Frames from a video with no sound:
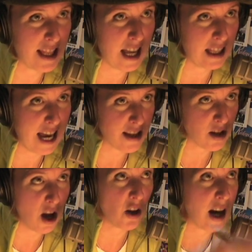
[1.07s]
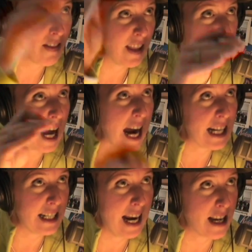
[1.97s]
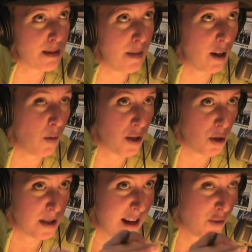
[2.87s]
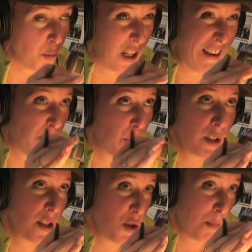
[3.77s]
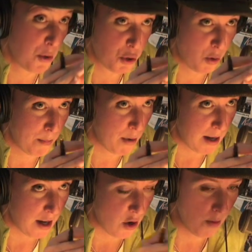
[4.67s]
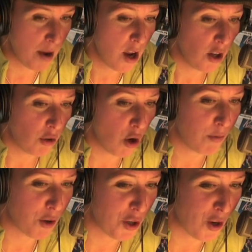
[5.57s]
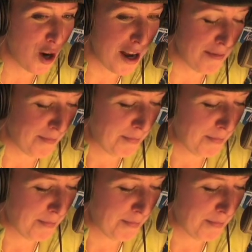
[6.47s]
that last caller, and then I get to ask my questions after. We're going to have a really super short break, I hope. Grover, you're on.